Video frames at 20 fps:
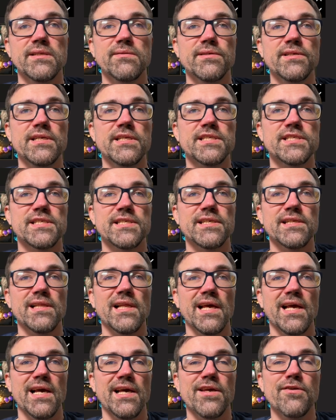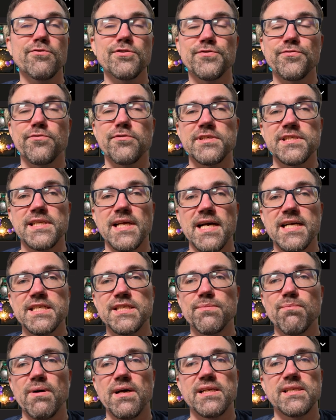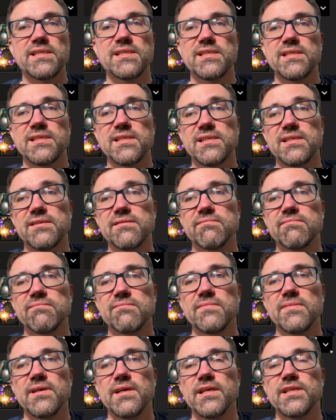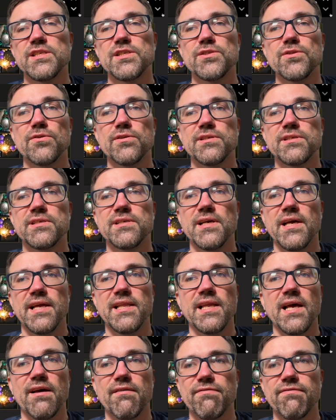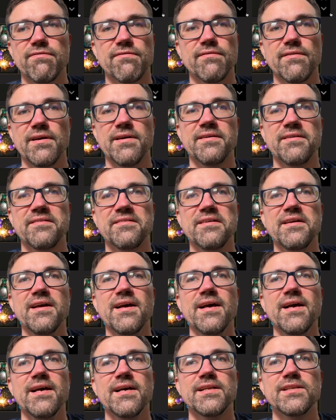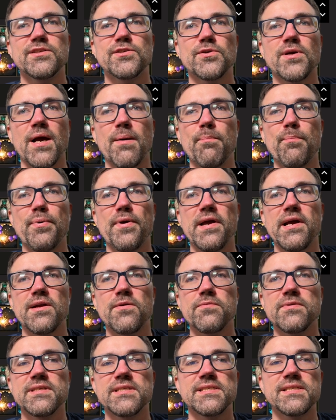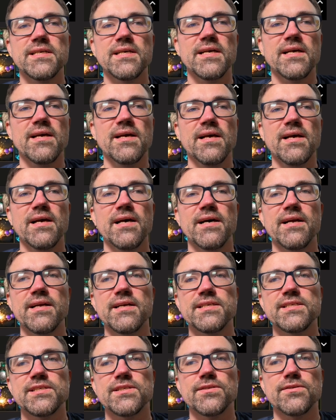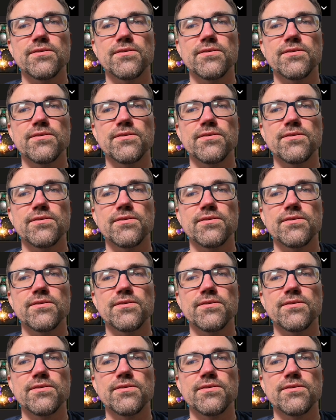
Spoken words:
it's like a useful stats, but it's not enough to compare with the rest